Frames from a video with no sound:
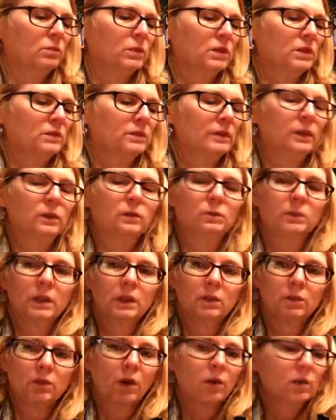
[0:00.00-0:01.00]
was filled
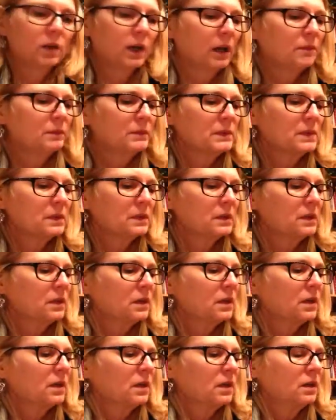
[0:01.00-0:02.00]
with grown-ups,
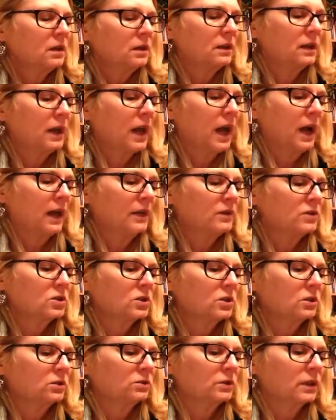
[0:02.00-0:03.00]
not
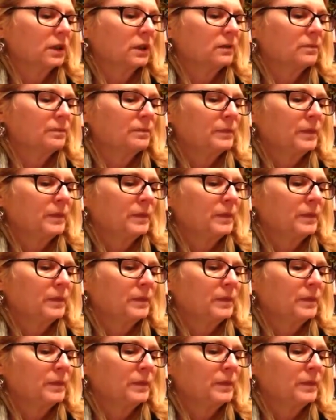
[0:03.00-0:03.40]
children.